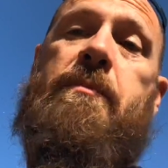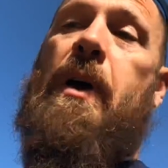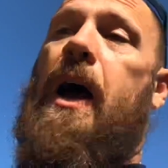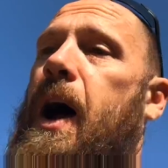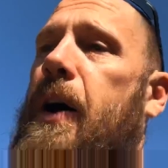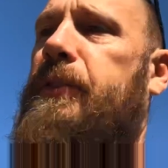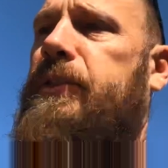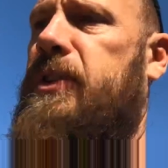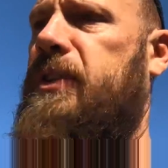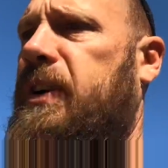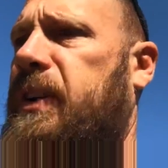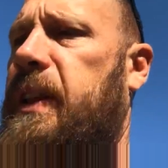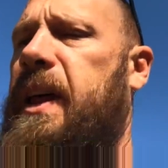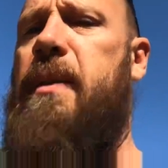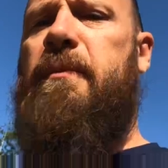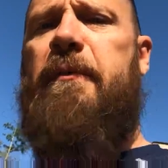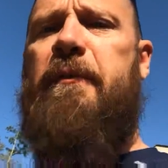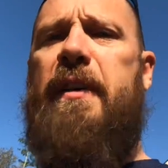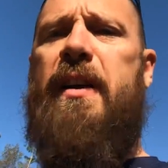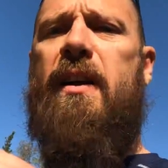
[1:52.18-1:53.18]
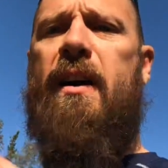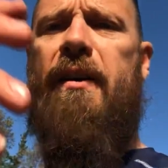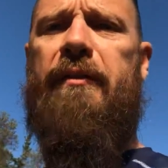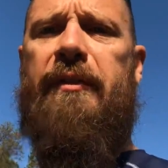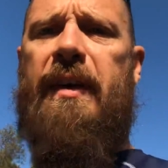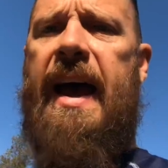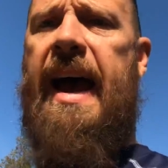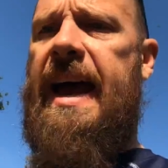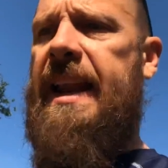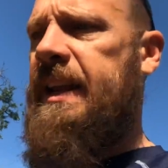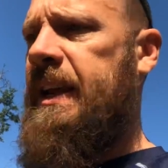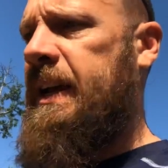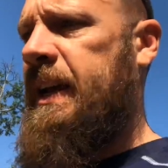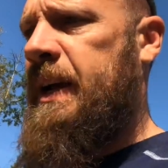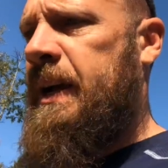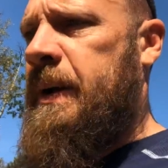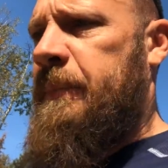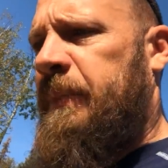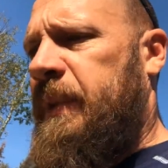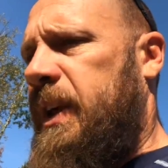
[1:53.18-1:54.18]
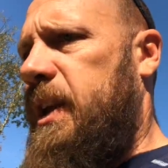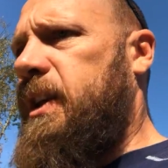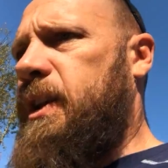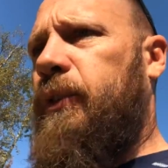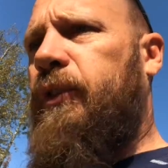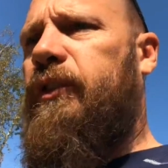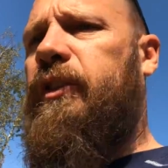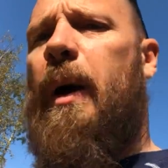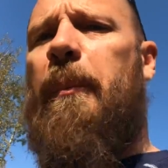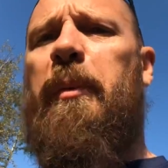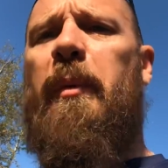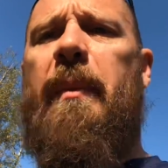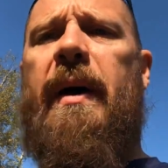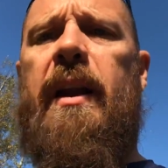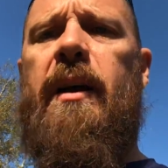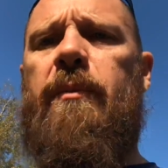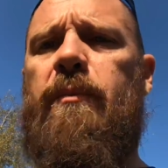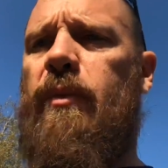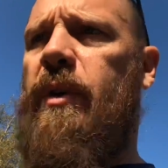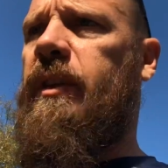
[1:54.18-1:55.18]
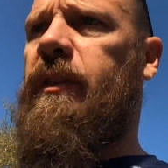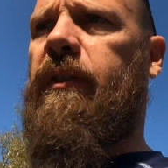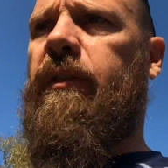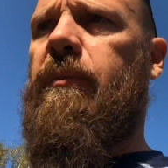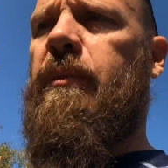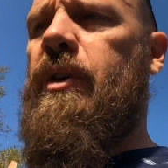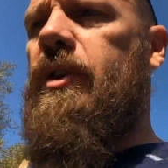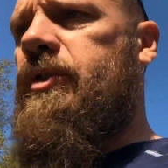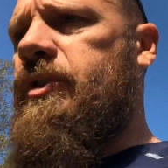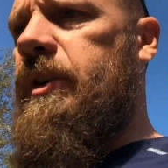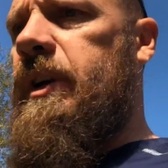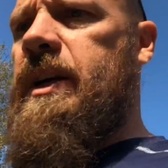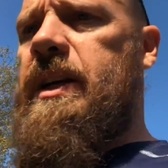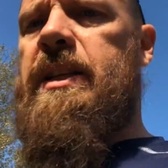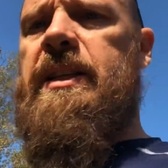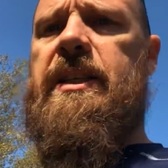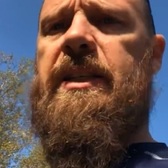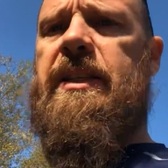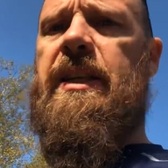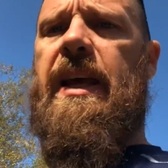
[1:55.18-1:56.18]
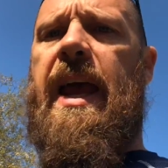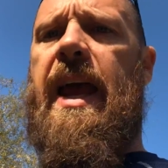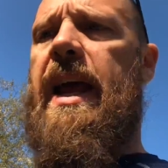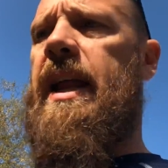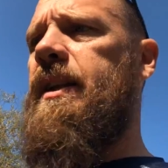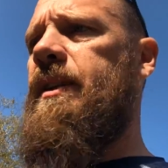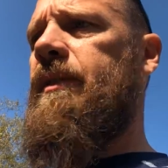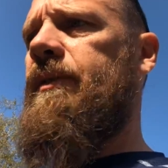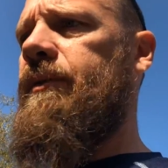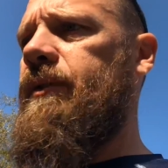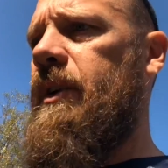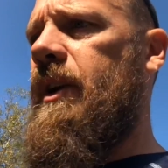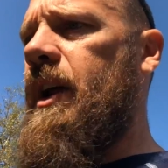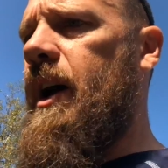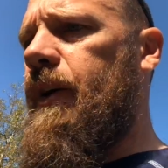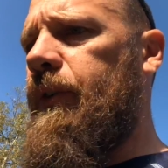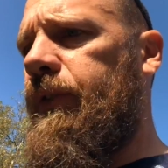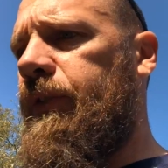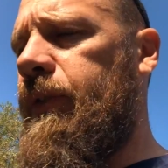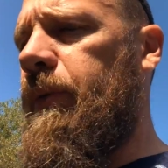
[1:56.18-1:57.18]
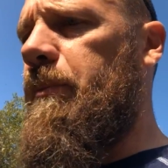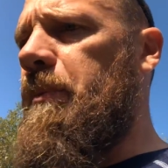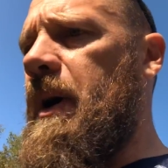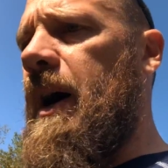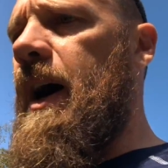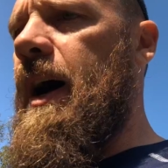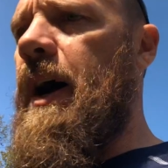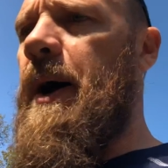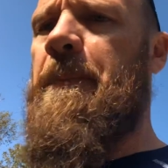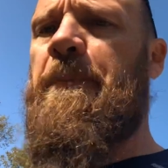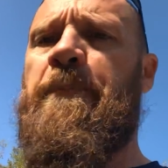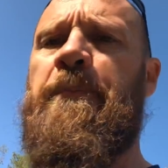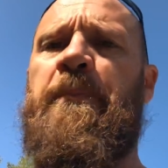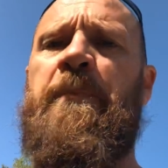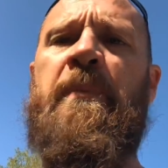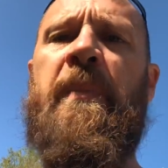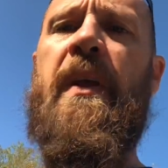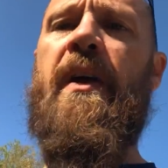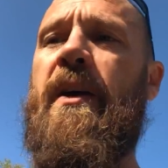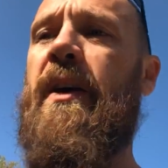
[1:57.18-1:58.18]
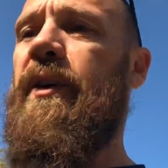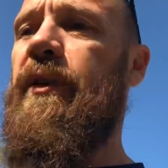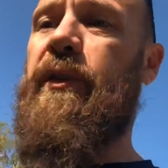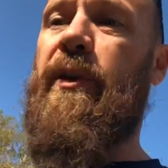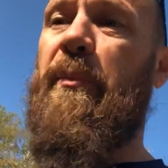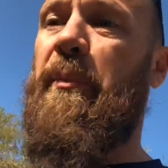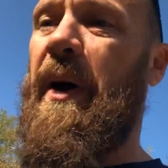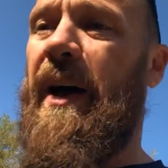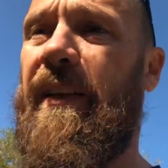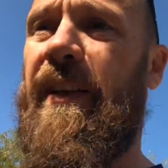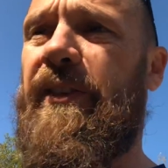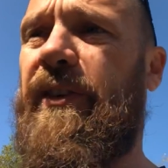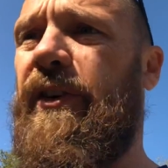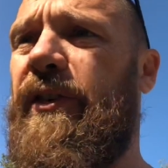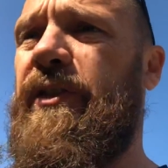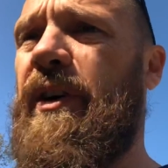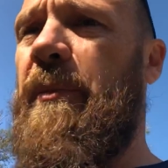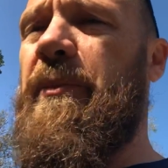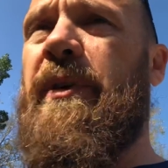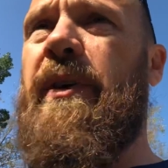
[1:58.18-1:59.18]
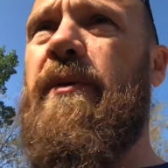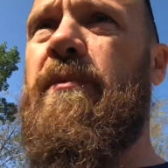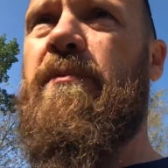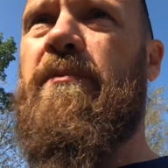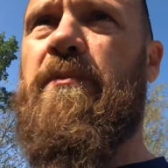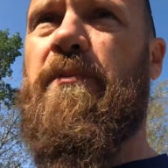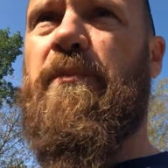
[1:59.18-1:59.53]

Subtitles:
I was going to let them feed off that, supplement them with some nutrients and, some pellets or something.